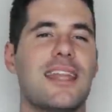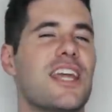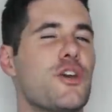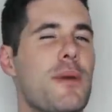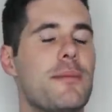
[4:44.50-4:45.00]
Now
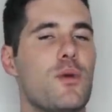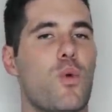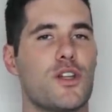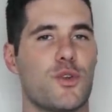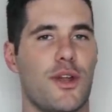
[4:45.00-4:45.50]
you may be
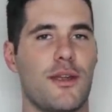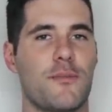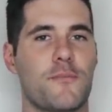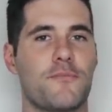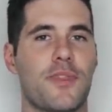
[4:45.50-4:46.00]
wondering,
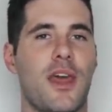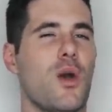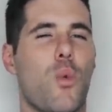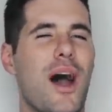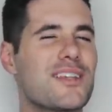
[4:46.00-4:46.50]

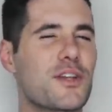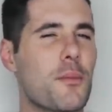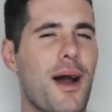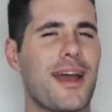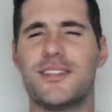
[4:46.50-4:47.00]
why does our
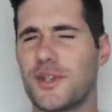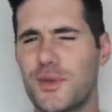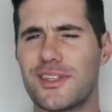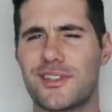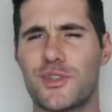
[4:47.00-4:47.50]
mind do
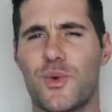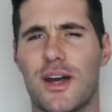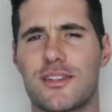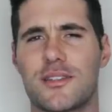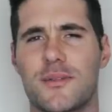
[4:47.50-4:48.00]
this to
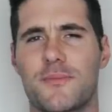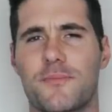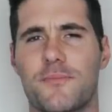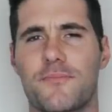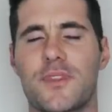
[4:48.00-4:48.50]
us?
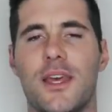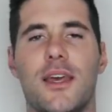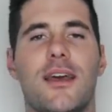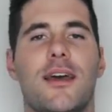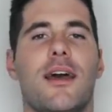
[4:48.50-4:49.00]

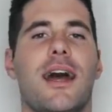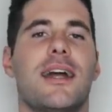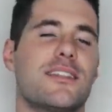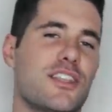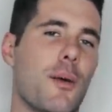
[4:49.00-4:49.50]

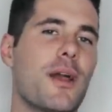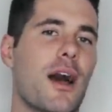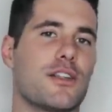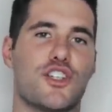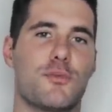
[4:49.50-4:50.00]
The
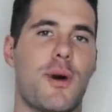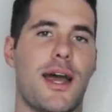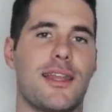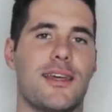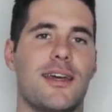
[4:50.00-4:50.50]
subconscious
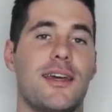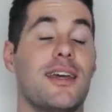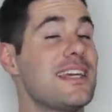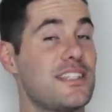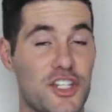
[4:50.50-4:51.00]
mind
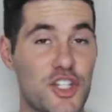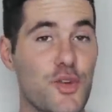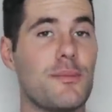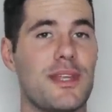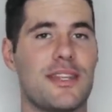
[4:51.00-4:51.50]
is
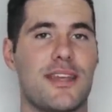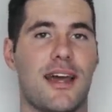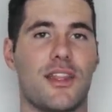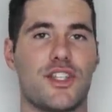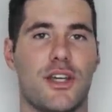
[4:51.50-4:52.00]
extremely
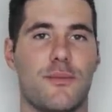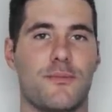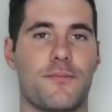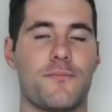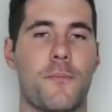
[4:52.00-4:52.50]
intelligent,
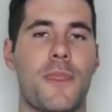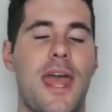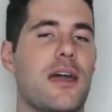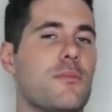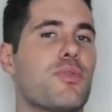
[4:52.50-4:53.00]

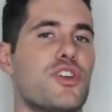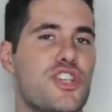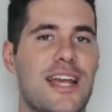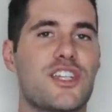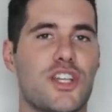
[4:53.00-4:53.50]
and
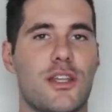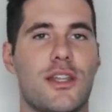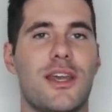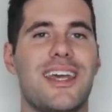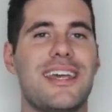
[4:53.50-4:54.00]
projection
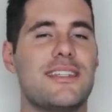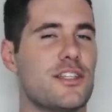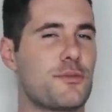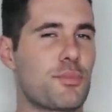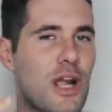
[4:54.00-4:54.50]
is
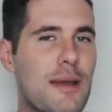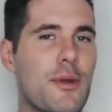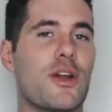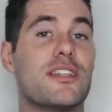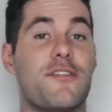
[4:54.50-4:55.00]
its
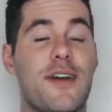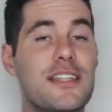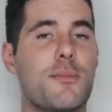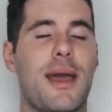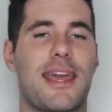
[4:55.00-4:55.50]
primary
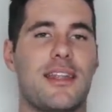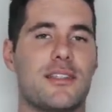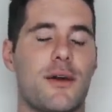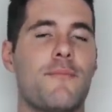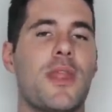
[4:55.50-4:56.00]
defense
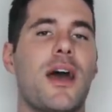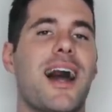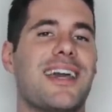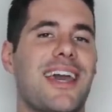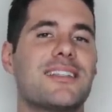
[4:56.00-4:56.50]
mechanism
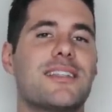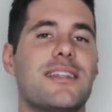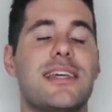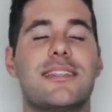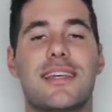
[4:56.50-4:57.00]
against
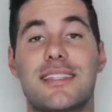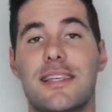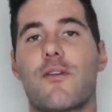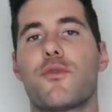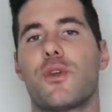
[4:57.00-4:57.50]
these
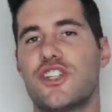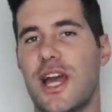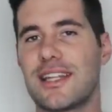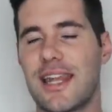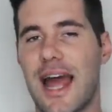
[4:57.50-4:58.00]

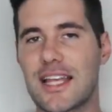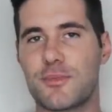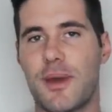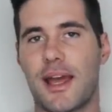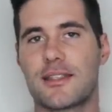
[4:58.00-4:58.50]
self-rejected
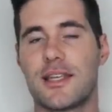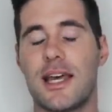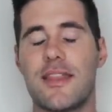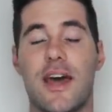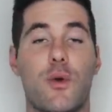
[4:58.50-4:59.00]
aspects
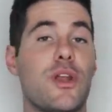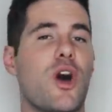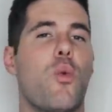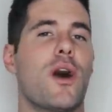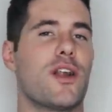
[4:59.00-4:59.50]
that we
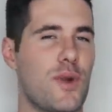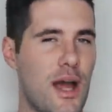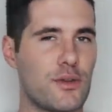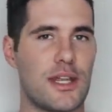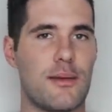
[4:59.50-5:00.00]
don't want
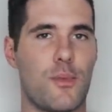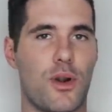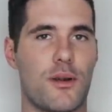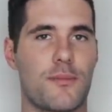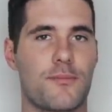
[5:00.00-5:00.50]
around anymore.